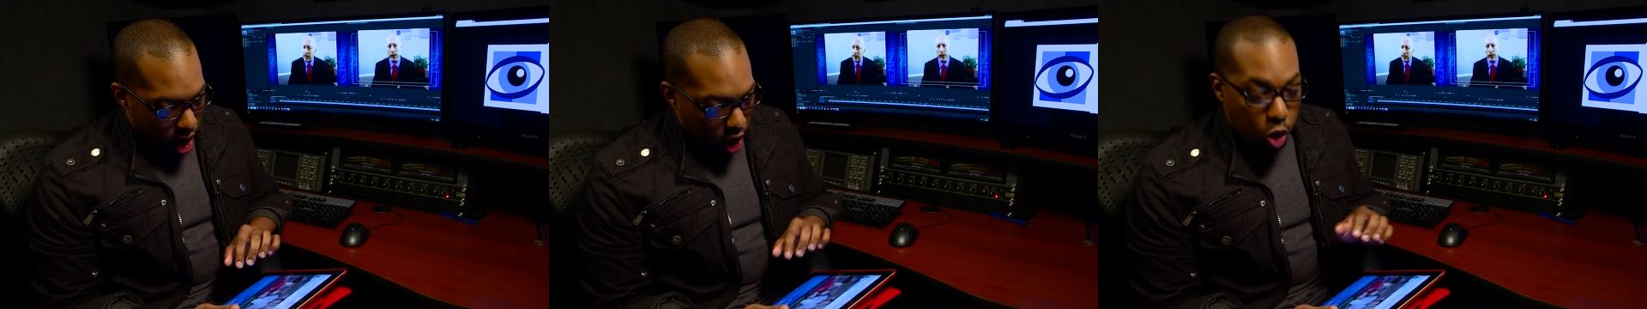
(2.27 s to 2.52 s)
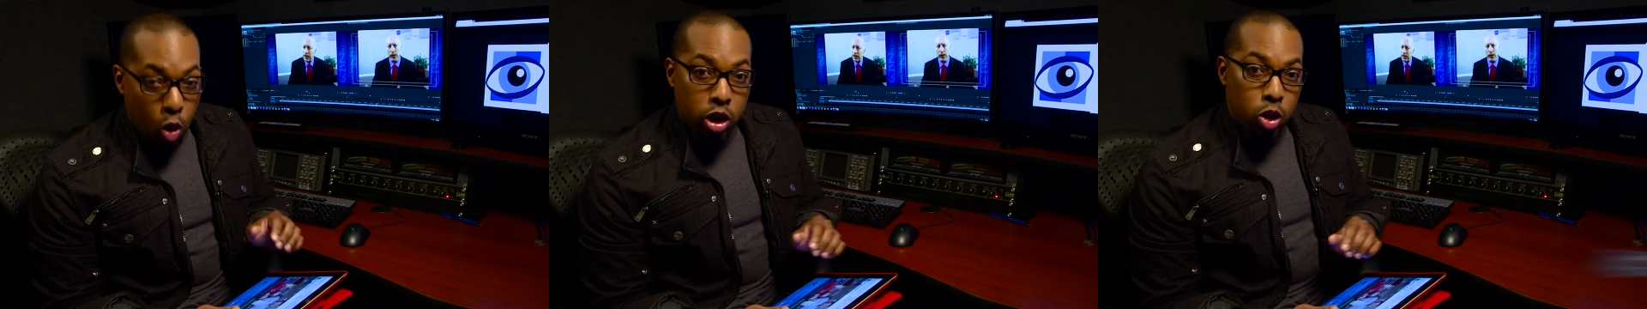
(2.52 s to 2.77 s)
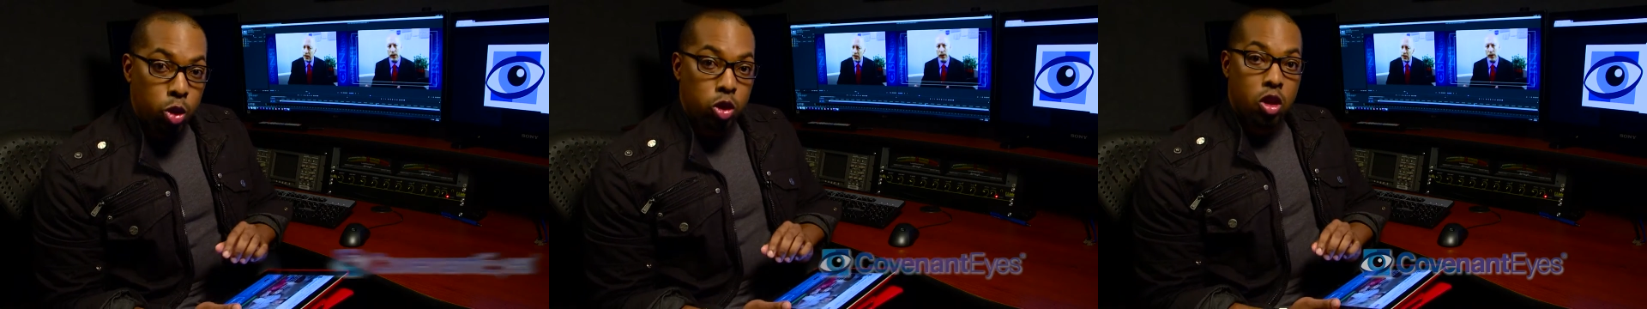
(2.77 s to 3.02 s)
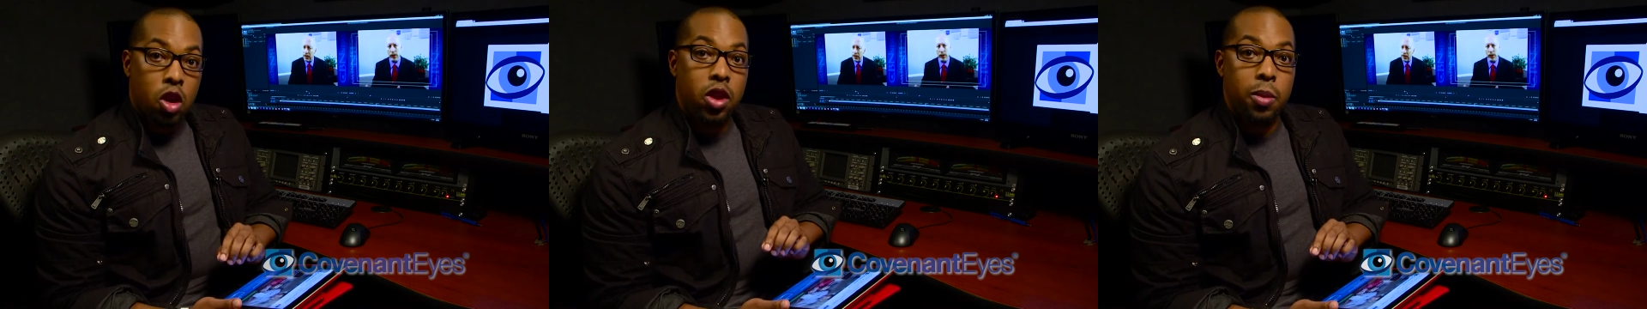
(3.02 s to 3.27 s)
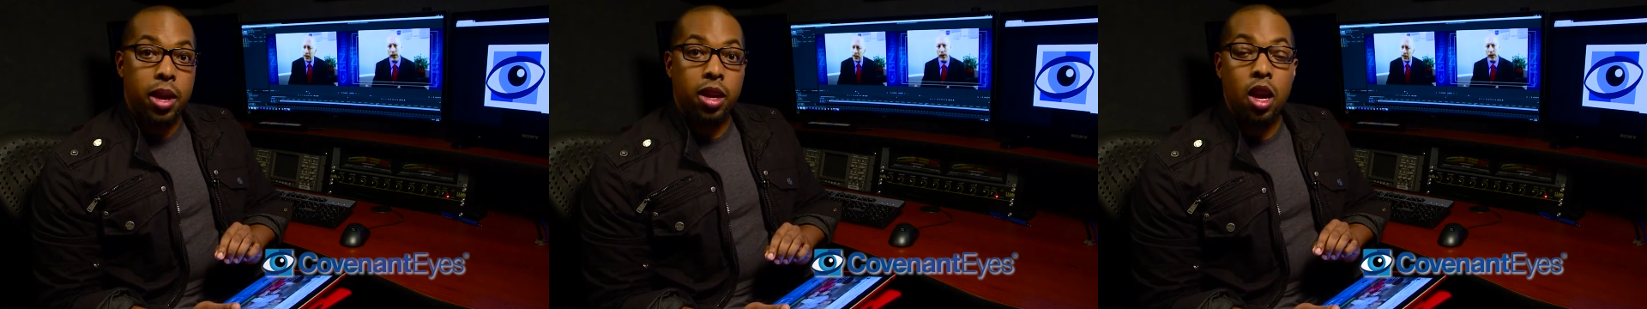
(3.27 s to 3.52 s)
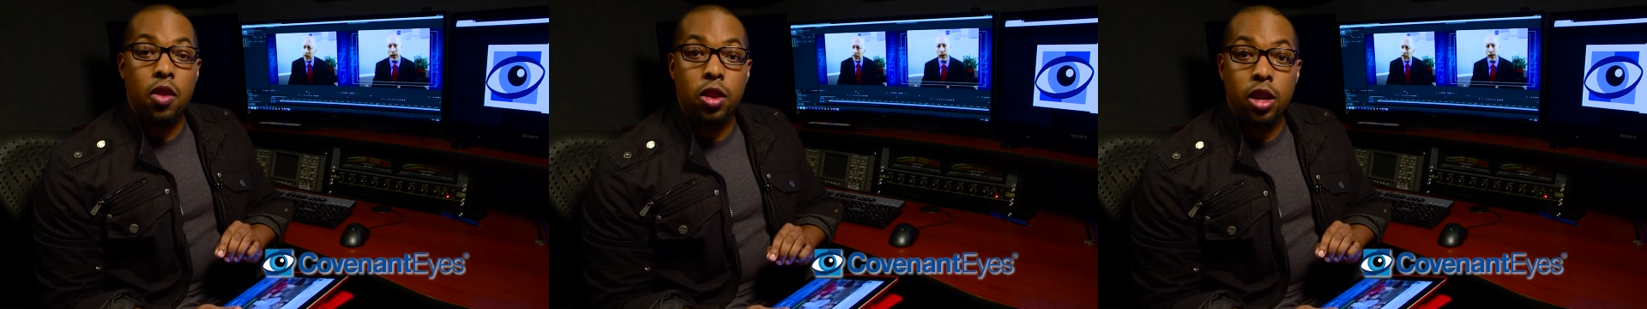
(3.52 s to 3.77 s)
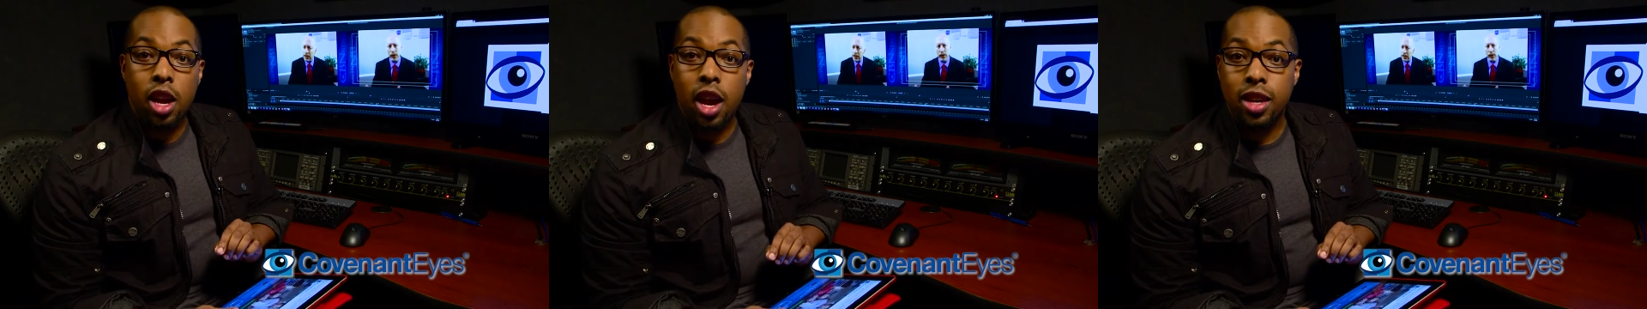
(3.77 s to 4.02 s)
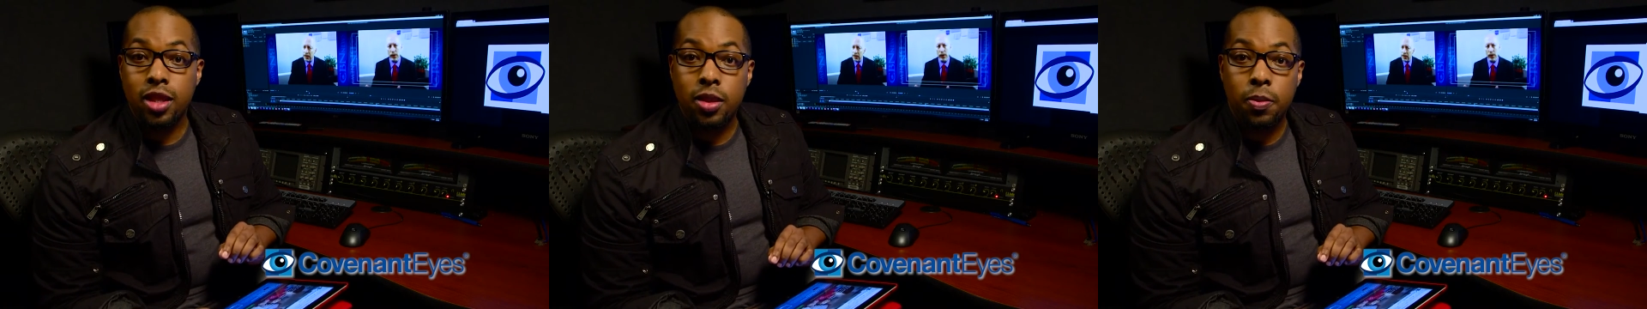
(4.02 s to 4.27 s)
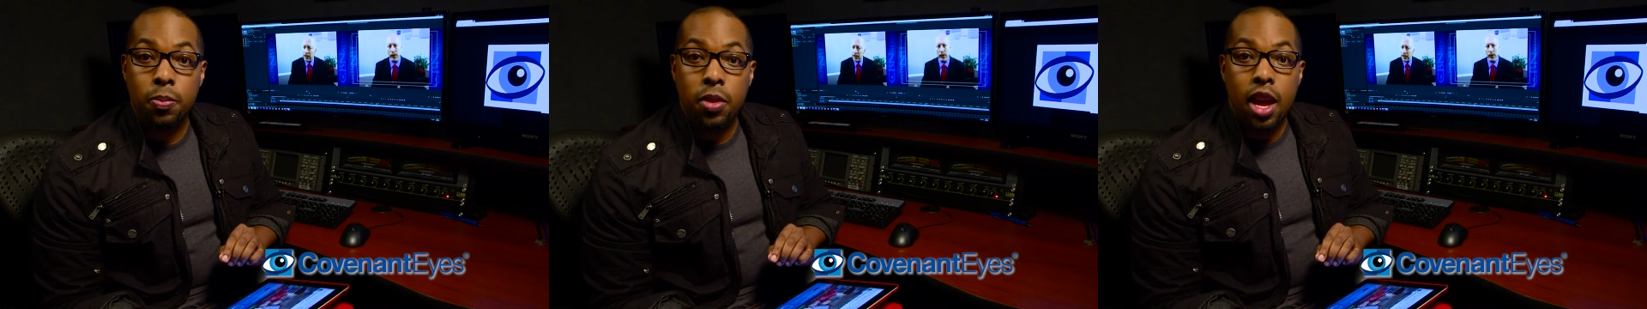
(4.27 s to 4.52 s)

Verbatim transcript: According to a survey by Covenant Eyes,